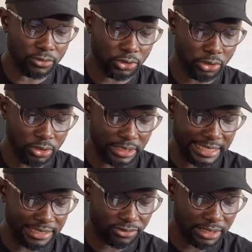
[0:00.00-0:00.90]
to show you the
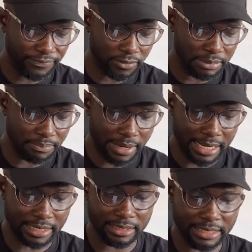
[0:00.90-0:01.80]
history from the
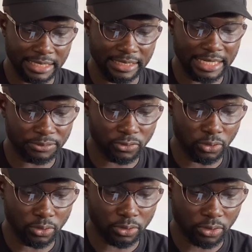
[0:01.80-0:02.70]
back. Then let's
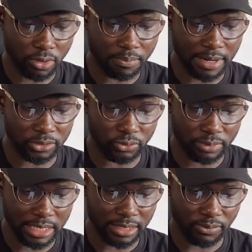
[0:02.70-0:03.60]
come back to
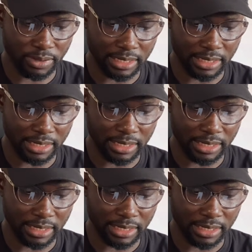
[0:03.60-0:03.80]
where we